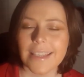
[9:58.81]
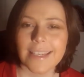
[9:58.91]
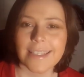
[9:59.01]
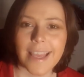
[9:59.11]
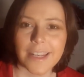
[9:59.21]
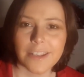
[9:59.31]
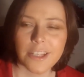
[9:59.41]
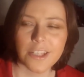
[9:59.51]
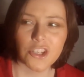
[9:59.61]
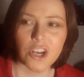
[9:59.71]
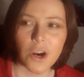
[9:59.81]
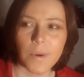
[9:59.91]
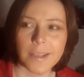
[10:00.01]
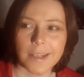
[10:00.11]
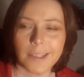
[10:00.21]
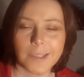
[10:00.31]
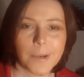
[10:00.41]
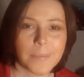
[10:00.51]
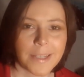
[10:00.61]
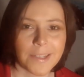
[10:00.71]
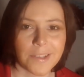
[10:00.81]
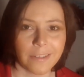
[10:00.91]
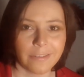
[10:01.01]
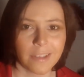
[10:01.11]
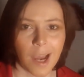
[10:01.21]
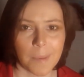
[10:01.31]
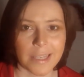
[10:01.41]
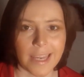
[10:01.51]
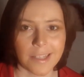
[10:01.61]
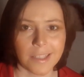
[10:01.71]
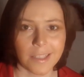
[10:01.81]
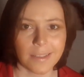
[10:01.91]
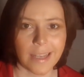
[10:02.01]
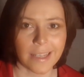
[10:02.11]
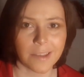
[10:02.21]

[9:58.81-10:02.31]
As I said, this show is a clear piece of propaganda,